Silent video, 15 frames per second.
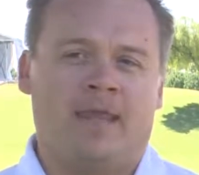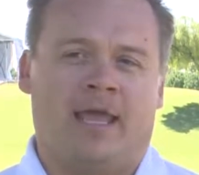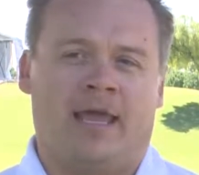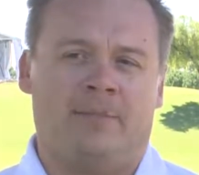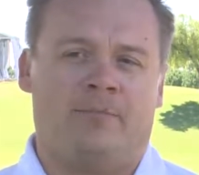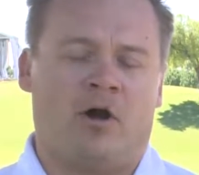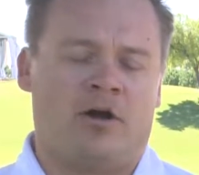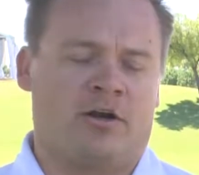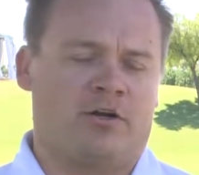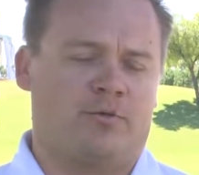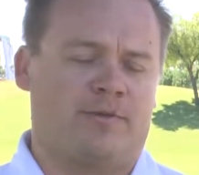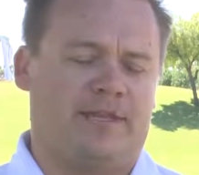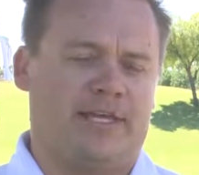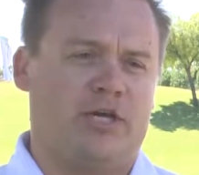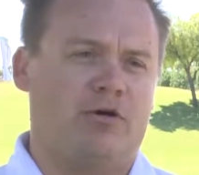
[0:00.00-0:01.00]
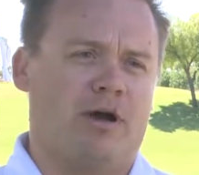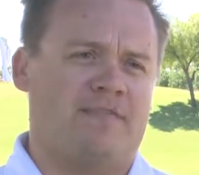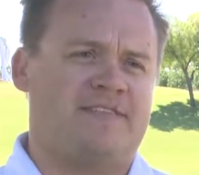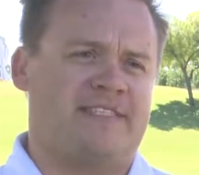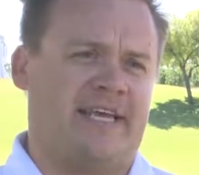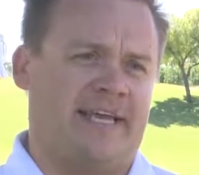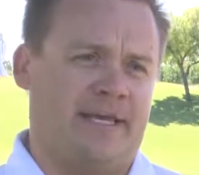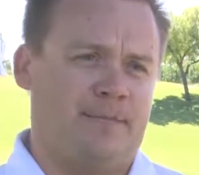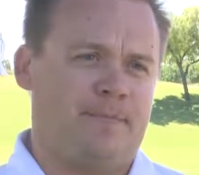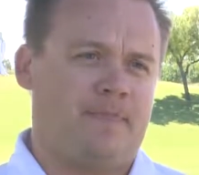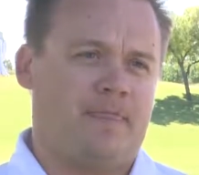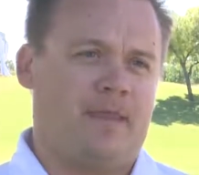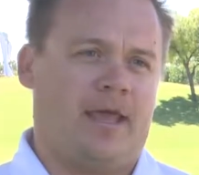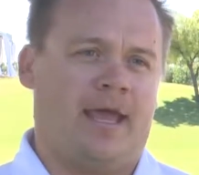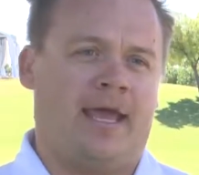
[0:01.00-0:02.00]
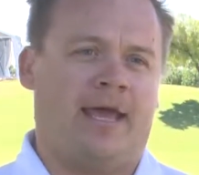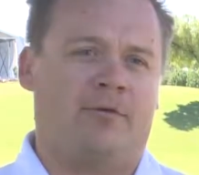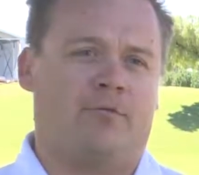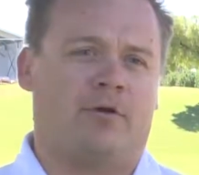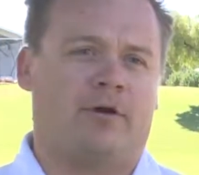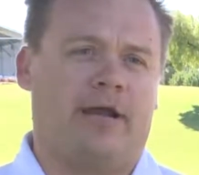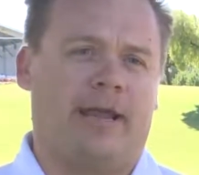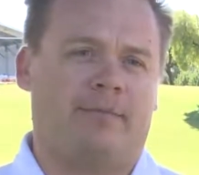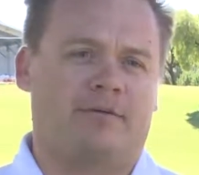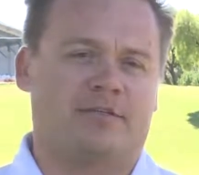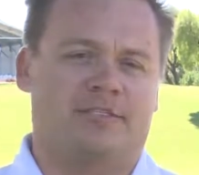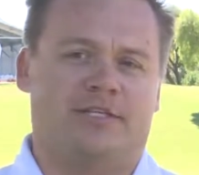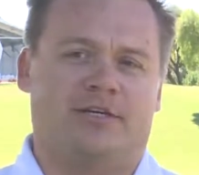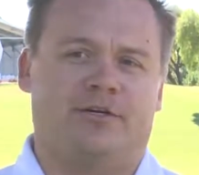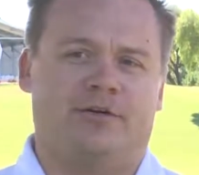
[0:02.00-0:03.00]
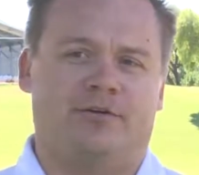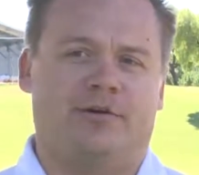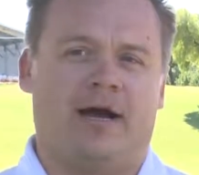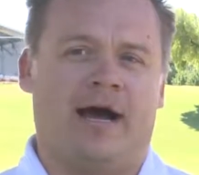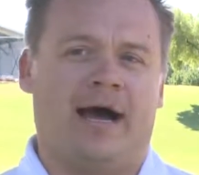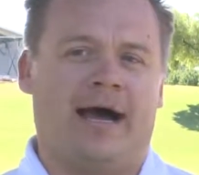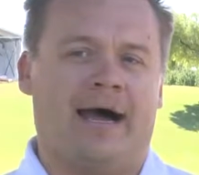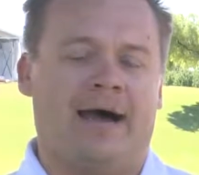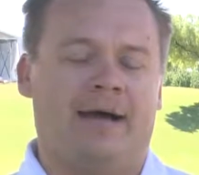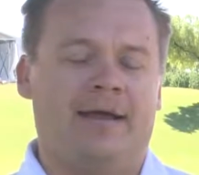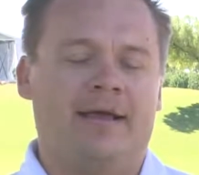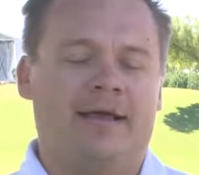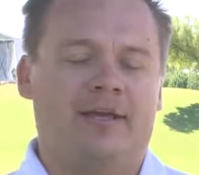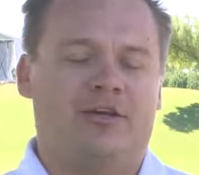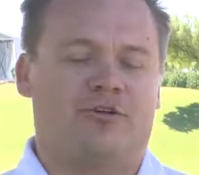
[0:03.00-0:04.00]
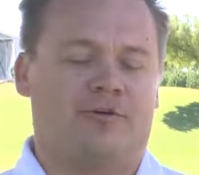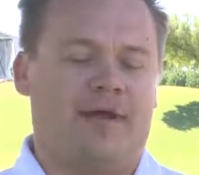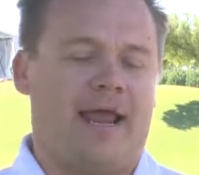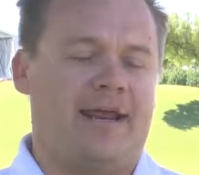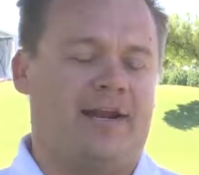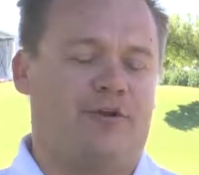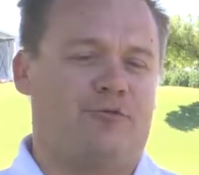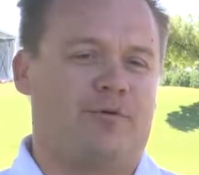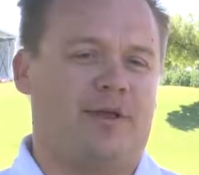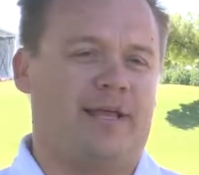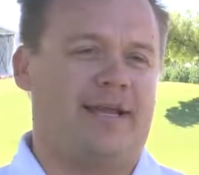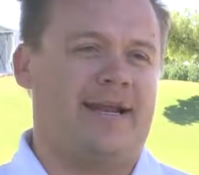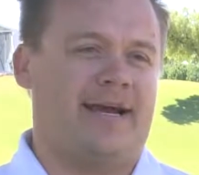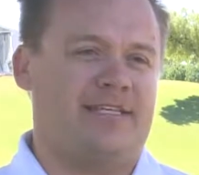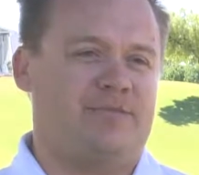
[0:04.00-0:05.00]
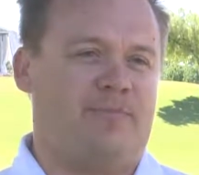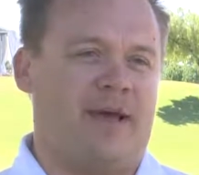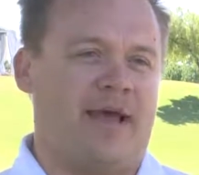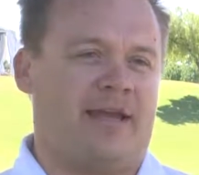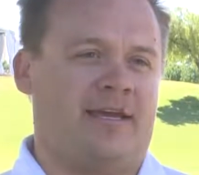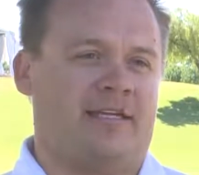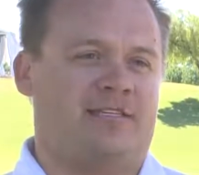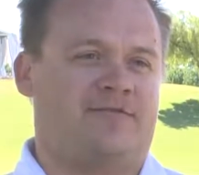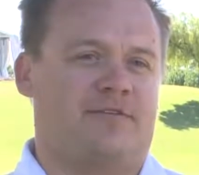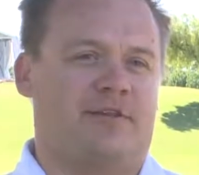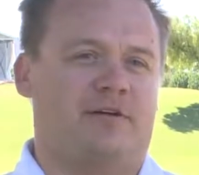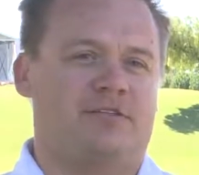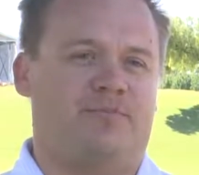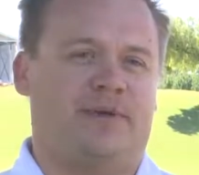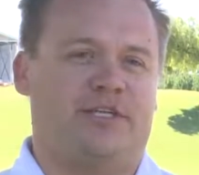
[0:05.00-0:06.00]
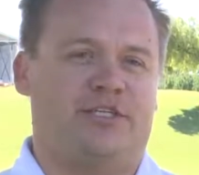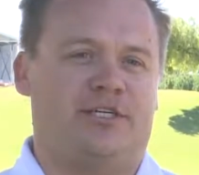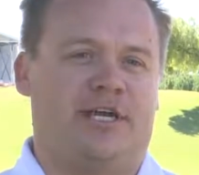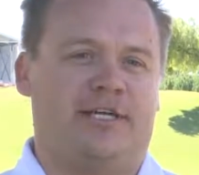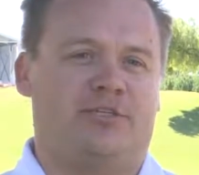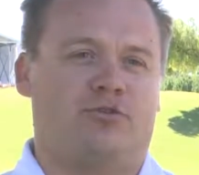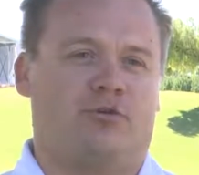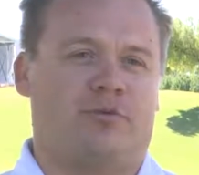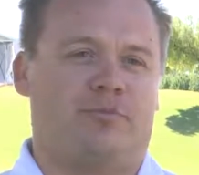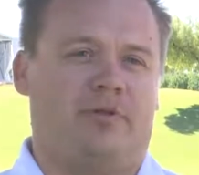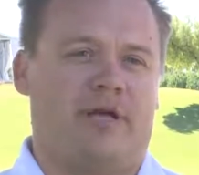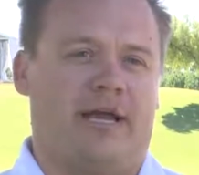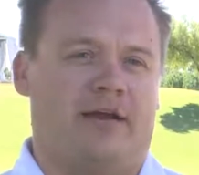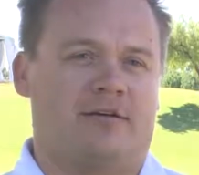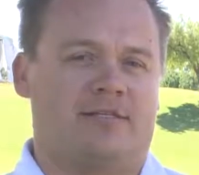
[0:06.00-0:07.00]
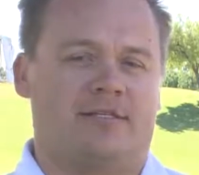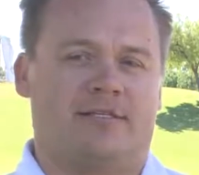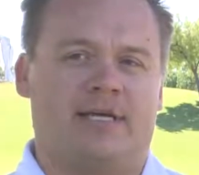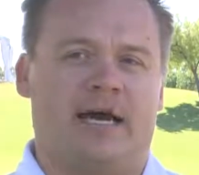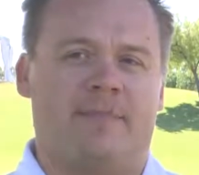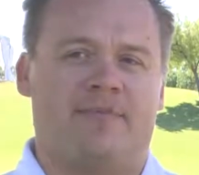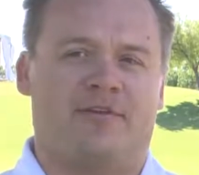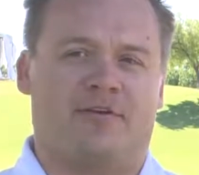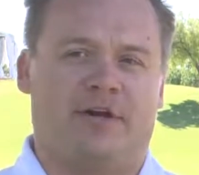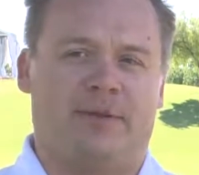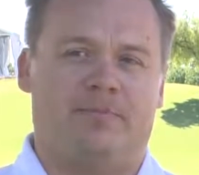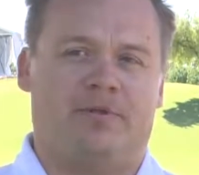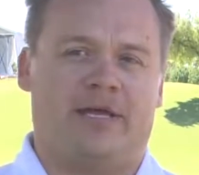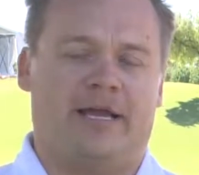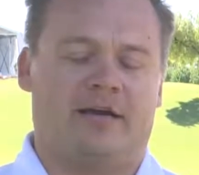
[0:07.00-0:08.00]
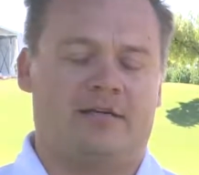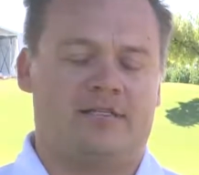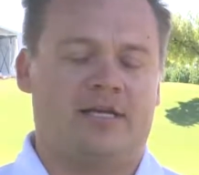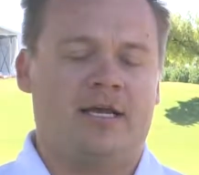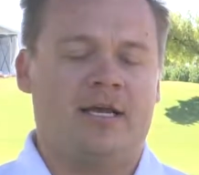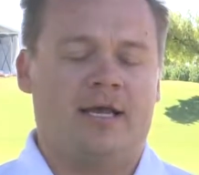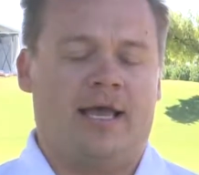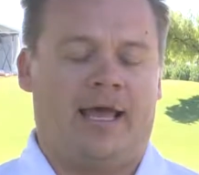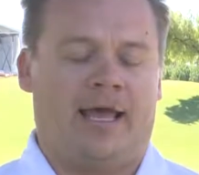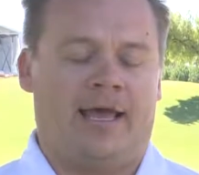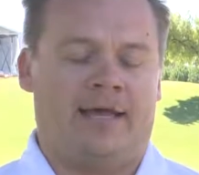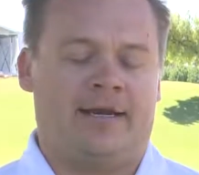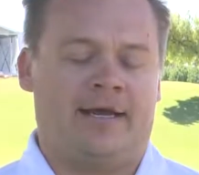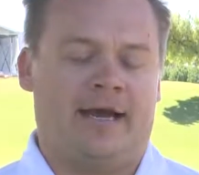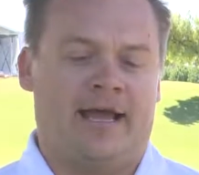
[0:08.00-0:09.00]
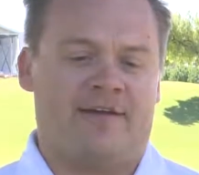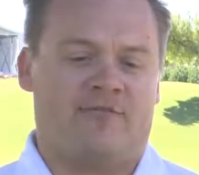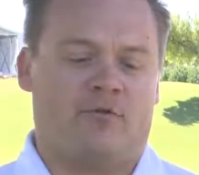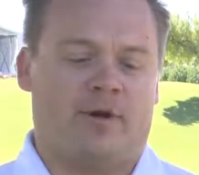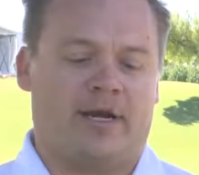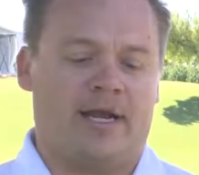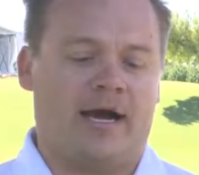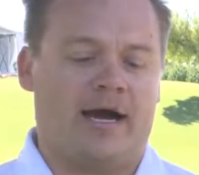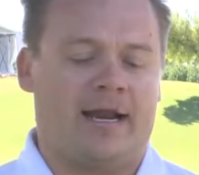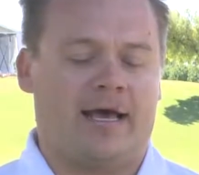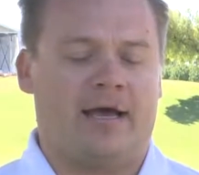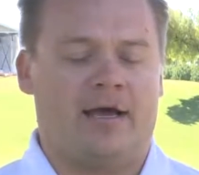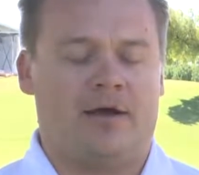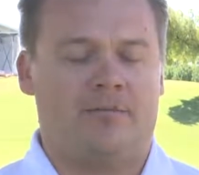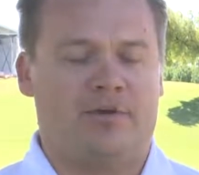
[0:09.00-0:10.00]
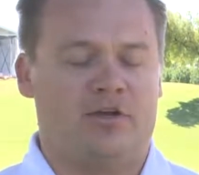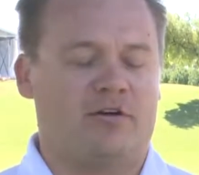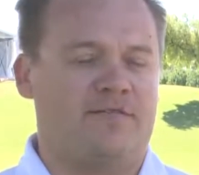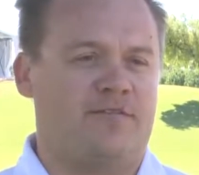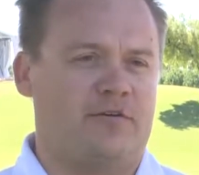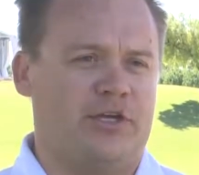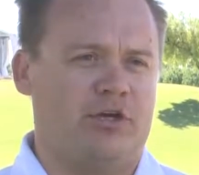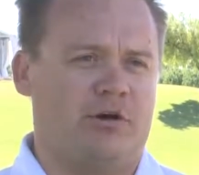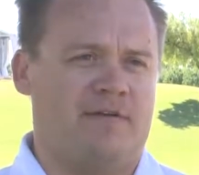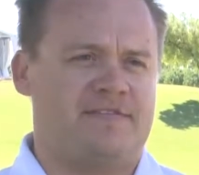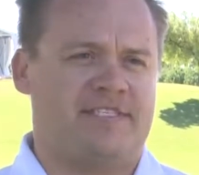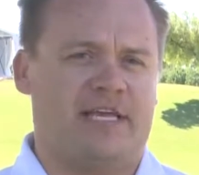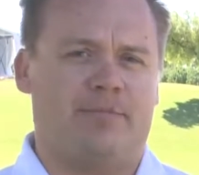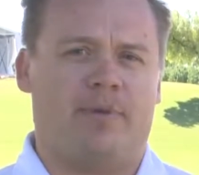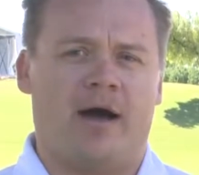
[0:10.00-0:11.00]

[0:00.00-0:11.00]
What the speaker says: and partnered with the UFC. And we're able to create a really nice package for those PGA Tour players, the top 30 players. And everyone got a beautiful UFC